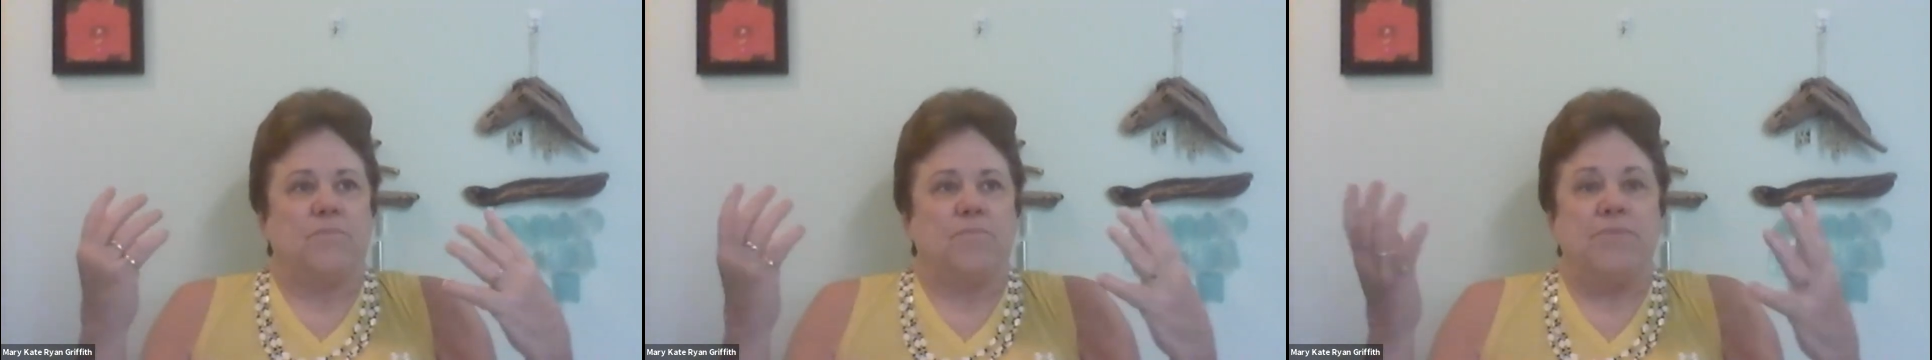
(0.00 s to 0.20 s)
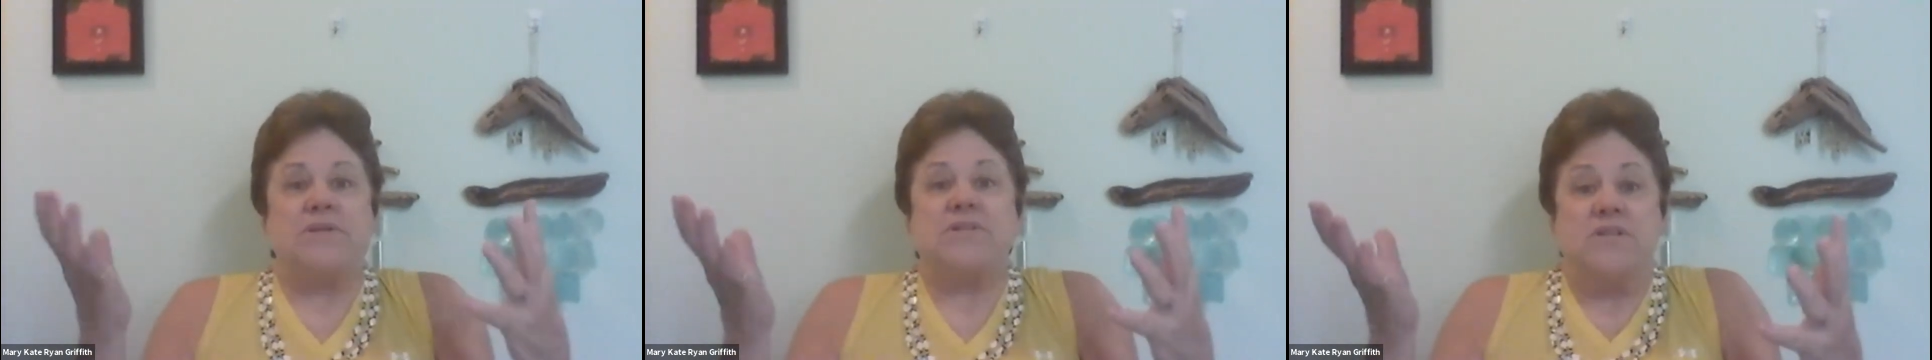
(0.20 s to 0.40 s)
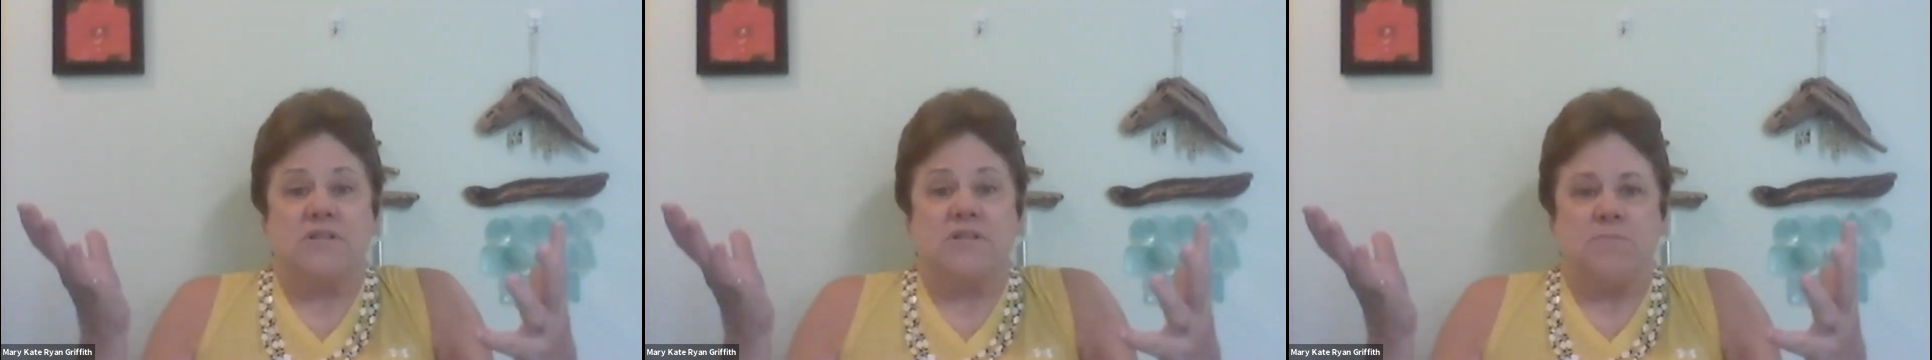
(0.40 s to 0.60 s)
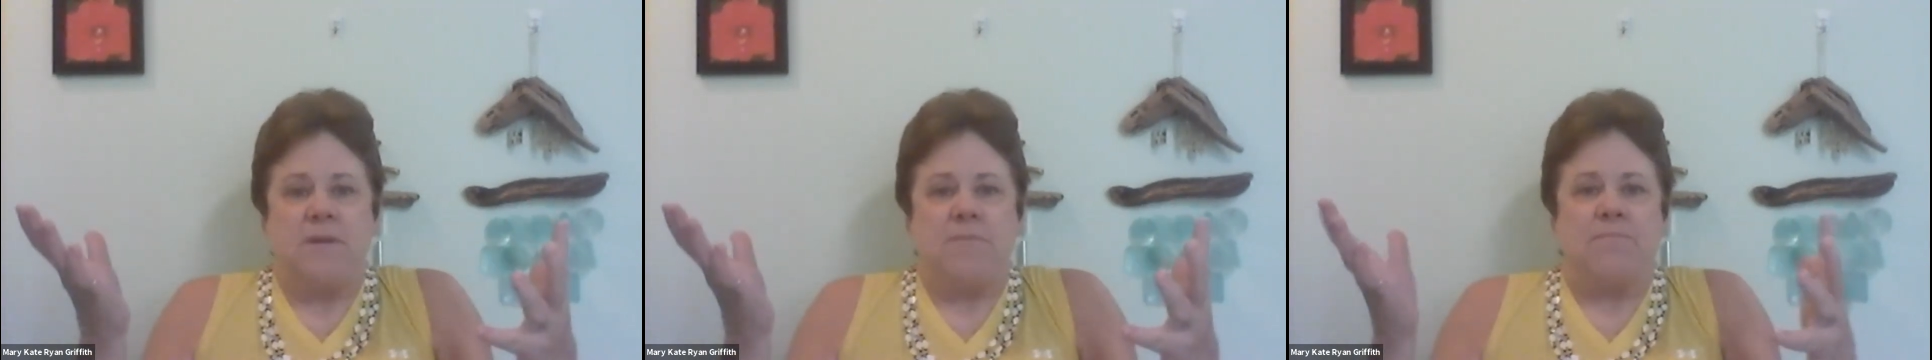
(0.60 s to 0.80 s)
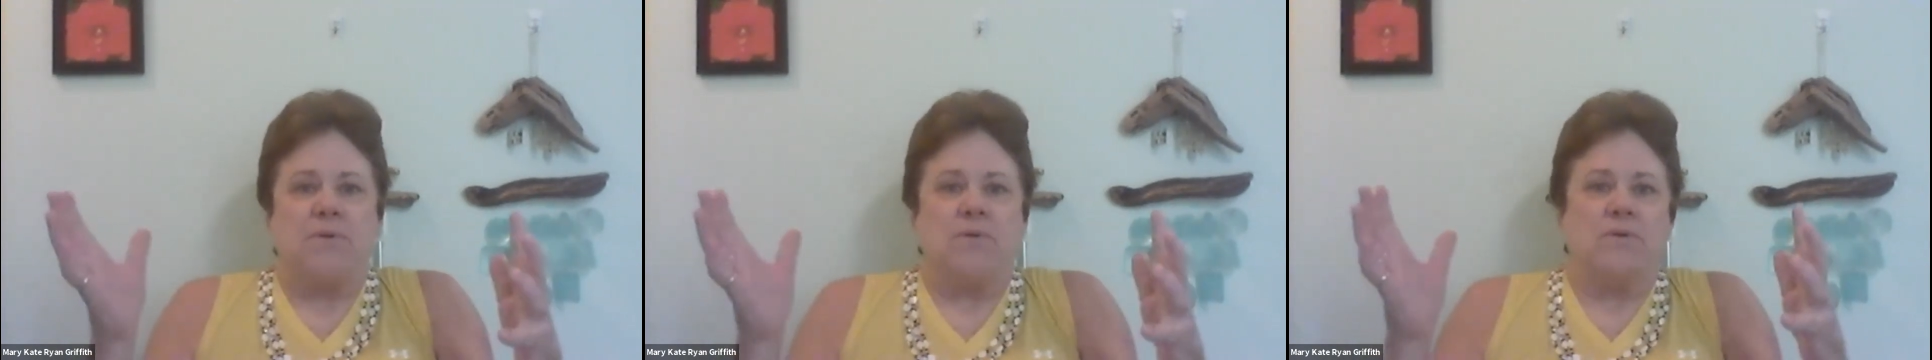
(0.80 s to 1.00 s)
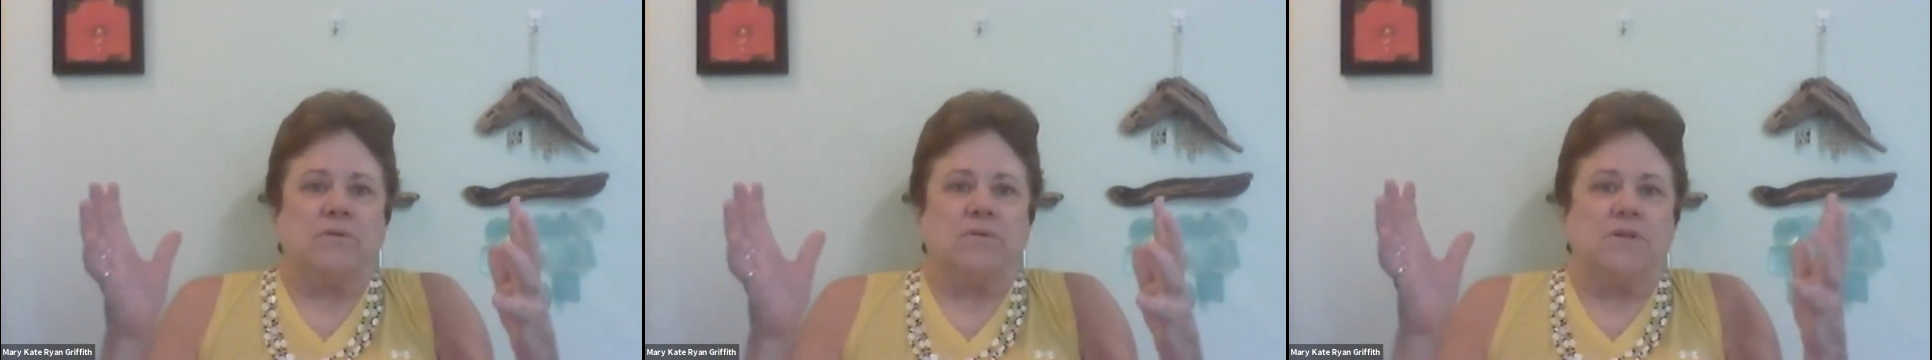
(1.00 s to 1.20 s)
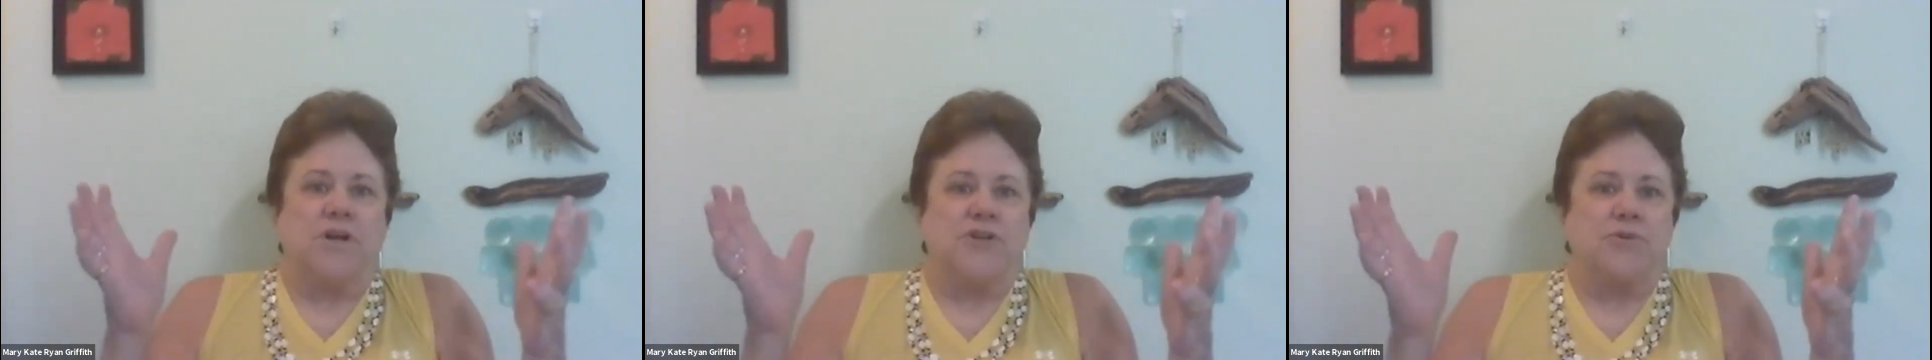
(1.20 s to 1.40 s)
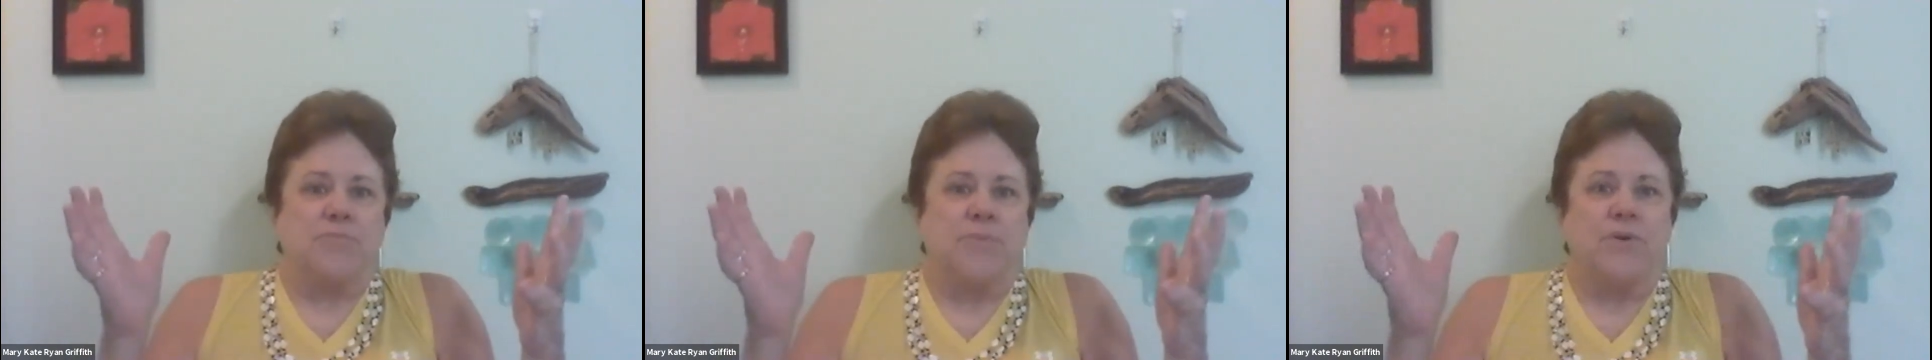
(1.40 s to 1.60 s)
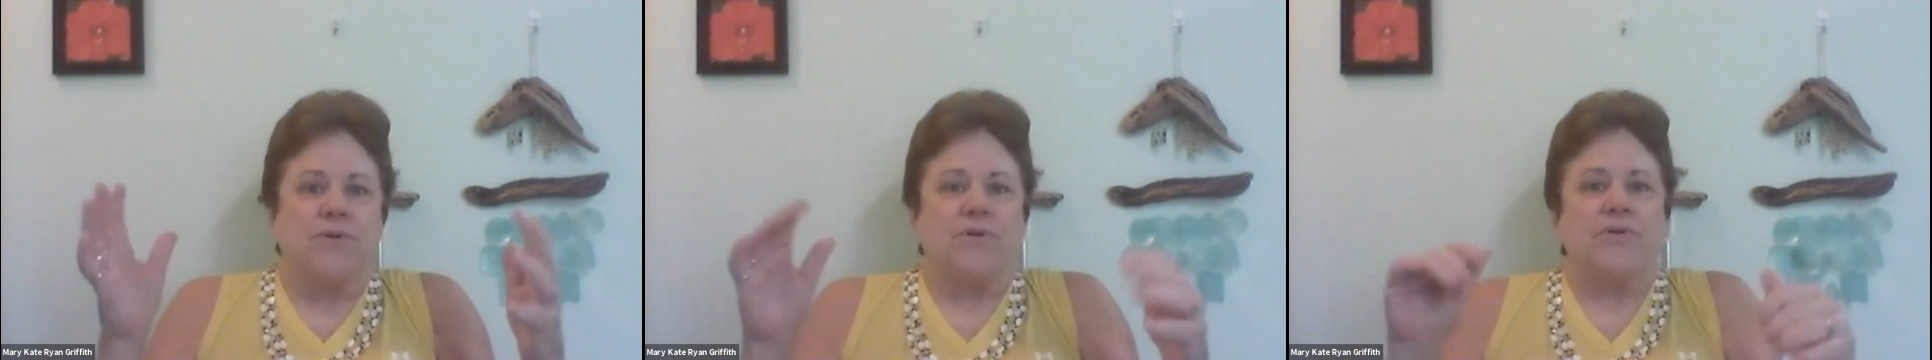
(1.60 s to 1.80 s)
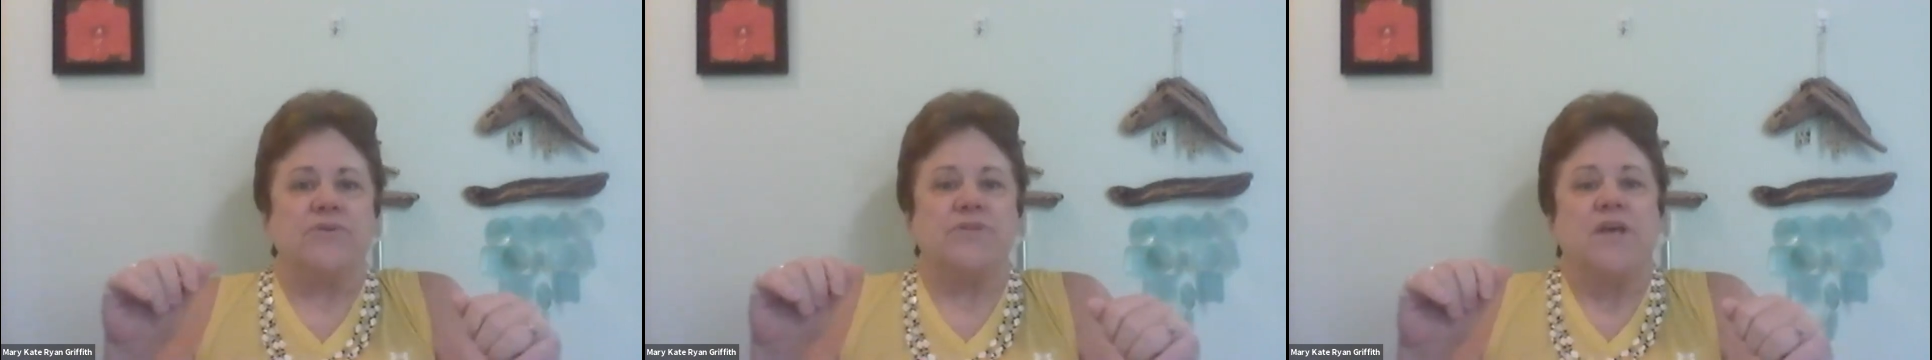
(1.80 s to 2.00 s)
business people,
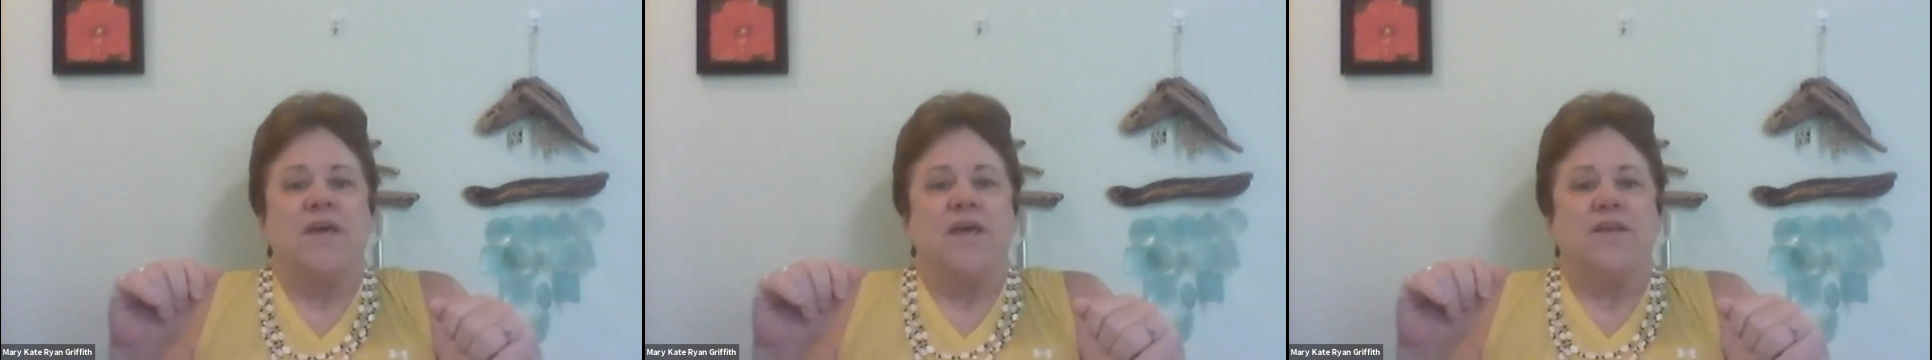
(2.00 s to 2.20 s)
entrepreneurs,